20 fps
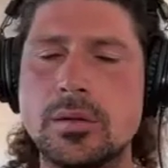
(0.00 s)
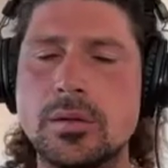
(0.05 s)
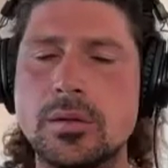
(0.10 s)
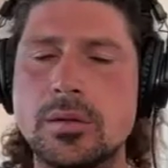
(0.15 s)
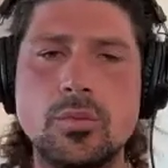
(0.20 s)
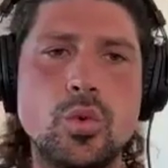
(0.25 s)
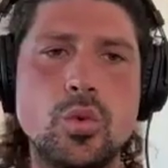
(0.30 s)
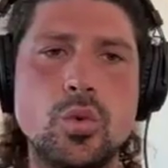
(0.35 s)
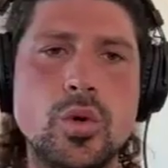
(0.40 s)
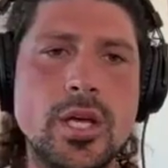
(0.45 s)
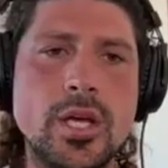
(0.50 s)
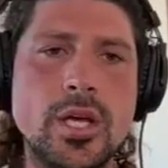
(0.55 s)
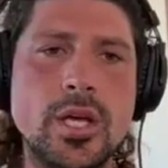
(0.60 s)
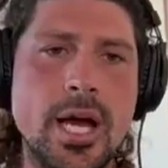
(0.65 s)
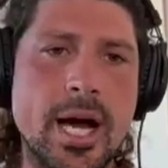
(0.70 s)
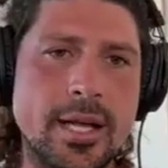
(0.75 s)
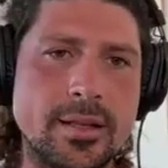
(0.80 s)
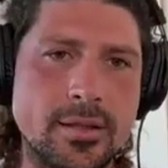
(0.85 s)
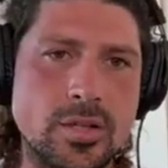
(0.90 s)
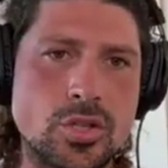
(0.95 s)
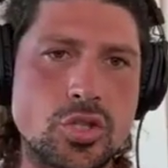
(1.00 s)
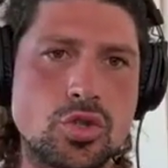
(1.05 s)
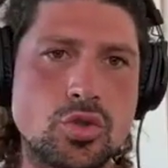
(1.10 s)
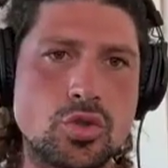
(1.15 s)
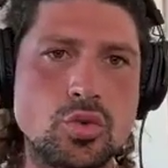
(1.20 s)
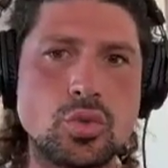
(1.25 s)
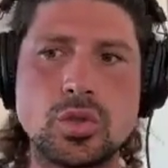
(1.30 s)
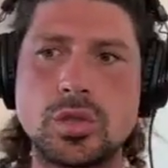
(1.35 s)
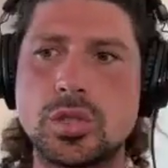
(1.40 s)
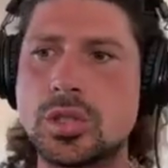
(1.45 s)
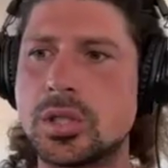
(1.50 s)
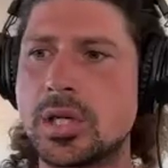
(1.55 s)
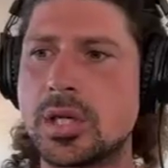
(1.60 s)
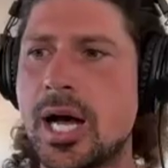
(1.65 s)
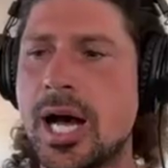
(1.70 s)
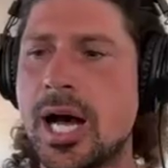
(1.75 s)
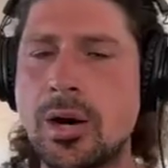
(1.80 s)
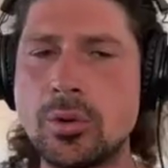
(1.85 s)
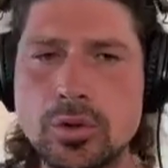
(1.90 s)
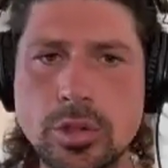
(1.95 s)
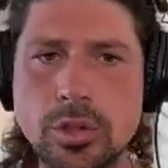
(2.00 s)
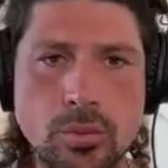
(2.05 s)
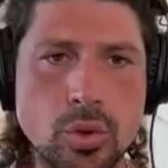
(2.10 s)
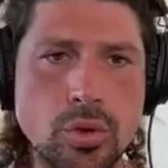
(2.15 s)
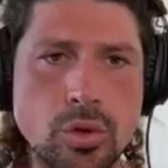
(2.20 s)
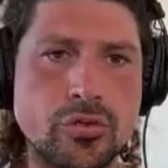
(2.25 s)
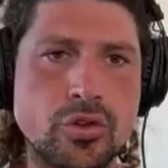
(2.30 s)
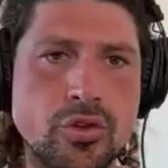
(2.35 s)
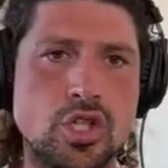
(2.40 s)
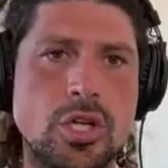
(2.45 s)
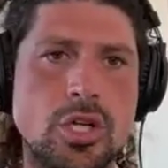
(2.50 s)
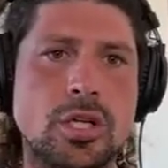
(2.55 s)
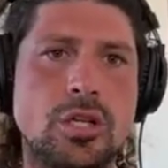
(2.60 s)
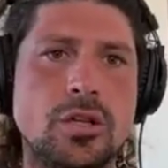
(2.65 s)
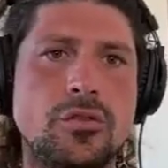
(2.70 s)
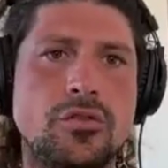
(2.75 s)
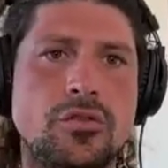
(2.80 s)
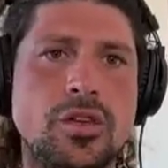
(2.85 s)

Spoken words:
we understood how the morphogenetic